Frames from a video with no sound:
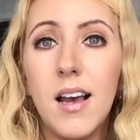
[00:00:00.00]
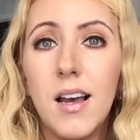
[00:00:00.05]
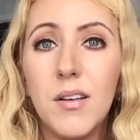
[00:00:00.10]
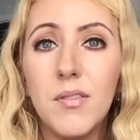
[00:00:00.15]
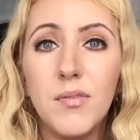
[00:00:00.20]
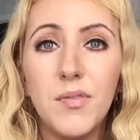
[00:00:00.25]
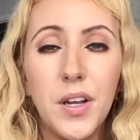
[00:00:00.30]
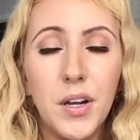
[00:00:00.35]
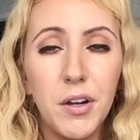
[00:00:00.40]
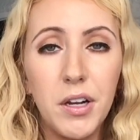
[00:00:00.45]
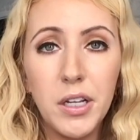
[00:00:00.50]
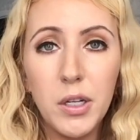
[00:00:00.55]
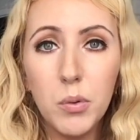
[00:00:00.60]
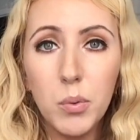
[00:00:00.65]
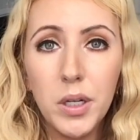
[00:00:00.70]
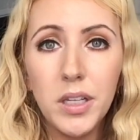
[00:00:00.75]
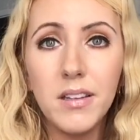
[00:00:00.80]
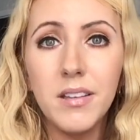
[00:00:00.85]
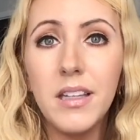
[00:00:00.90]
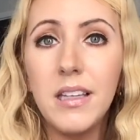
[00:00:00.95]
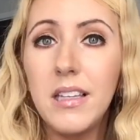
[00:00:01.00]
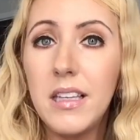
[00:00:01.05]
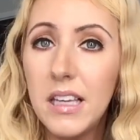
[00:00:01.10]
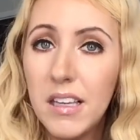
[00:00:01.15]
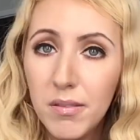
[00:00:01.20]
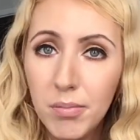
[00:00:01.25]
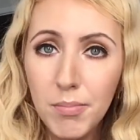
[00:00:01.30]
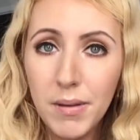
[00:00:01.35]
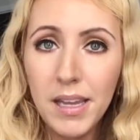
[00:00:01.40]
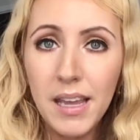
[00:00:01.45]
very quickly
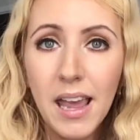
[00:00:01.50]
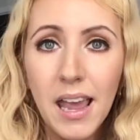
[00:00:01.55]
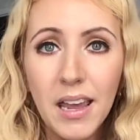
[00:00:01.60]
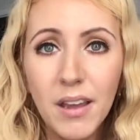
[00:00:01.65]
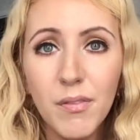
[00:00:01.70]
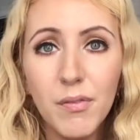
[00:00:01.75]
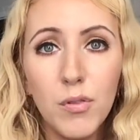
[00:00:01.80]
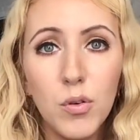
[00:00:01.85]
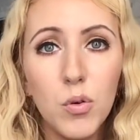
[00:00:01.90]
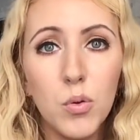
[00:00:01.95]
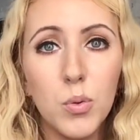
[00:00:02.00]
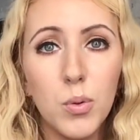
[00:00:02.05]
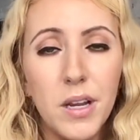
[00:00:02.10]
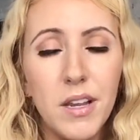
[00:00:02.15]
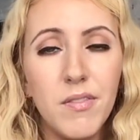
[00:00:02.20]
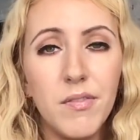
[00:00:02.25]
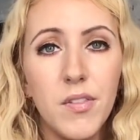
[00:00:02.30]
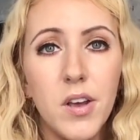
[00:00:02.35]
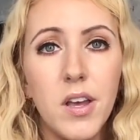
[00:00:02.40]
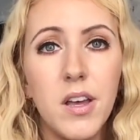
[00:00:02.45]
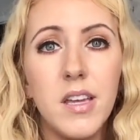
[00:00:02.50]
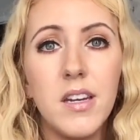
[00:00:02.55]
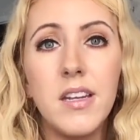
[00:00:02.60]
give me a full refund,